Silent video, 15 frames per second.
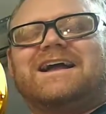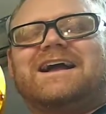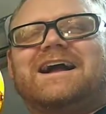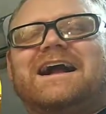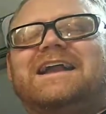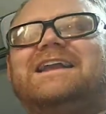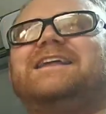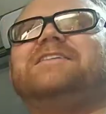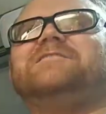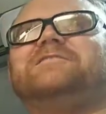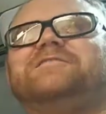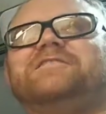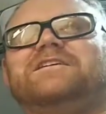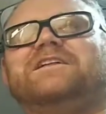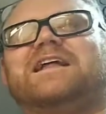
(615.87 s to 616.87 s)
I didn't
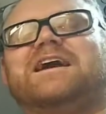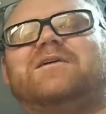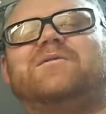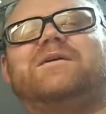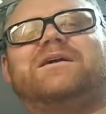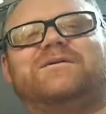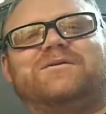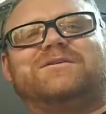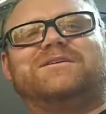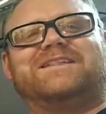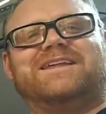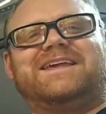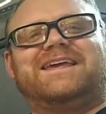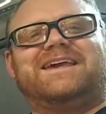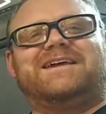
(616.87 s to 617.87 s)
fill out when I ordered the
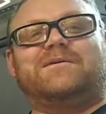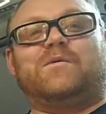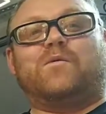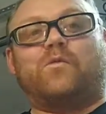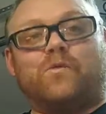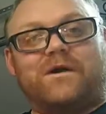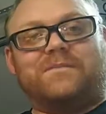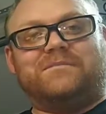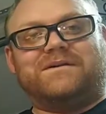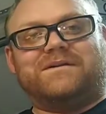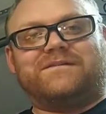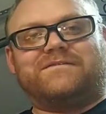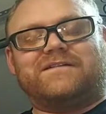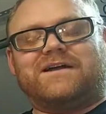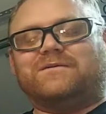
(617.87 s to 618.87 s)
kit what
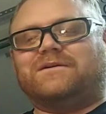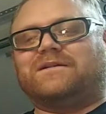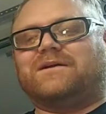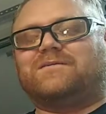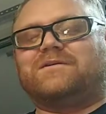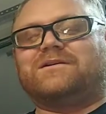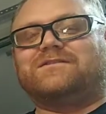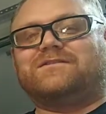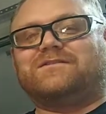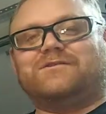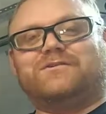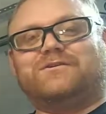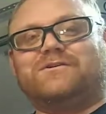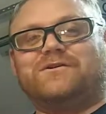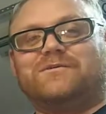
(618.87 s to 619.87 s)
billet flywheel I wanted,
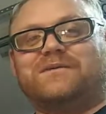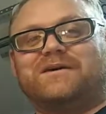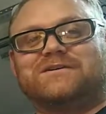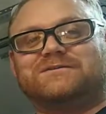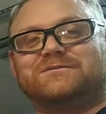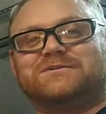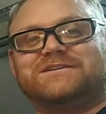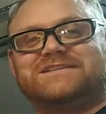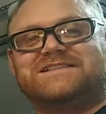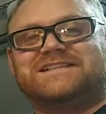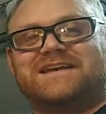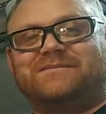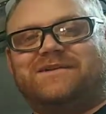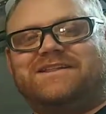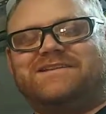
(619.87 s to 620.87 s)
so Go Power Sports
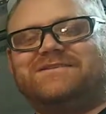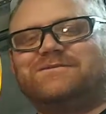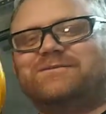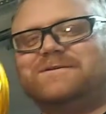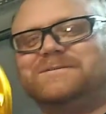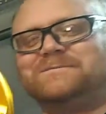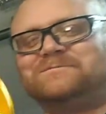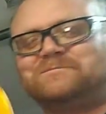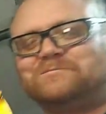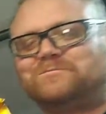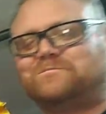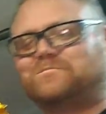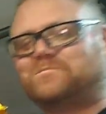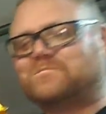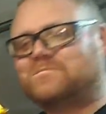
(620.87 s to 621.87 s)
sent me this one.
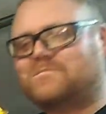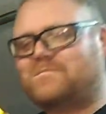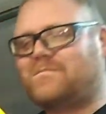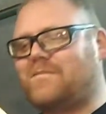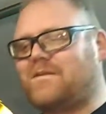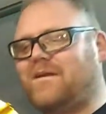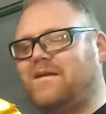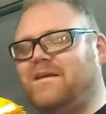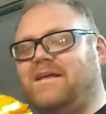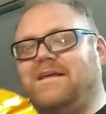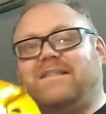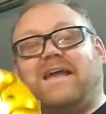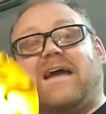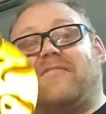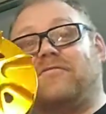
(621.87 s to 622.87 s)

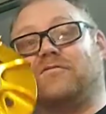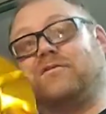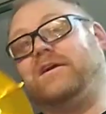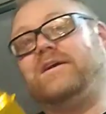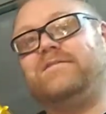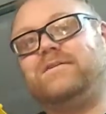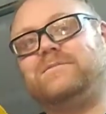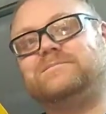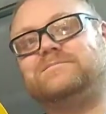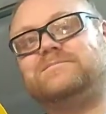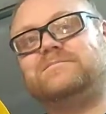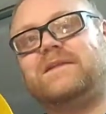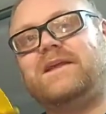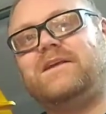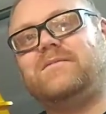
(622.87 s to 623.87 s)
They have 3 of them
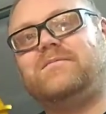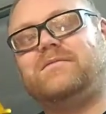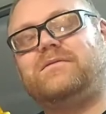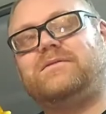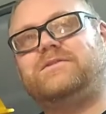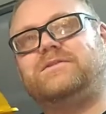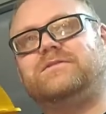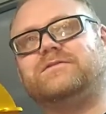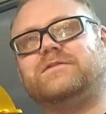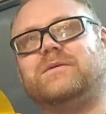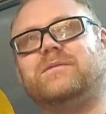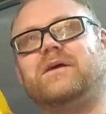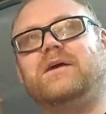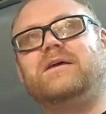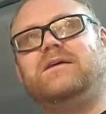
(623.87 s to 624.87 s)
that you can choose
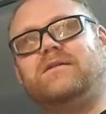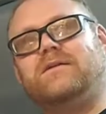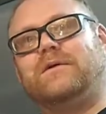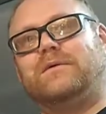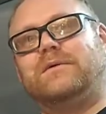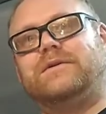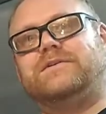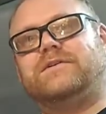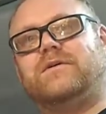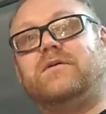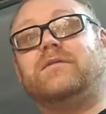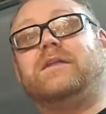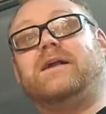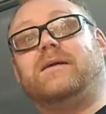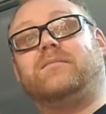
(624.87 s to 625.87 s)
from. The original,
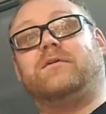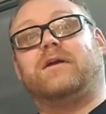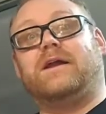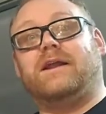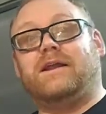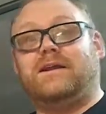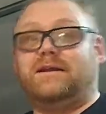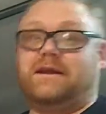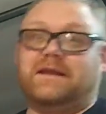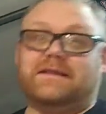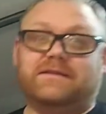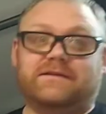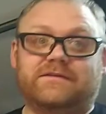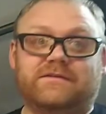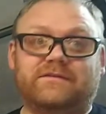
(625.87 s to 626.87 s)
the upgraded,
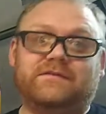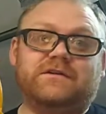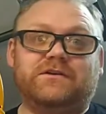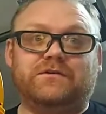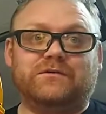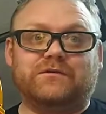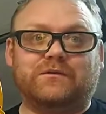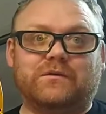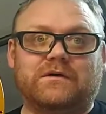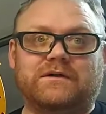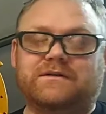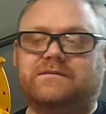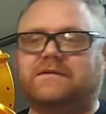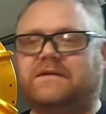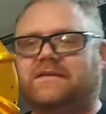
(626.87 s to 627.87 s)
and this is the newest
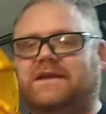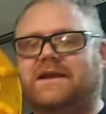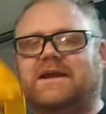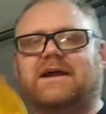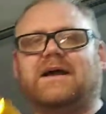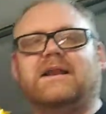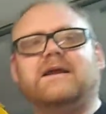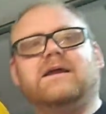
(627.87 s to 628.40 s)
one that they got.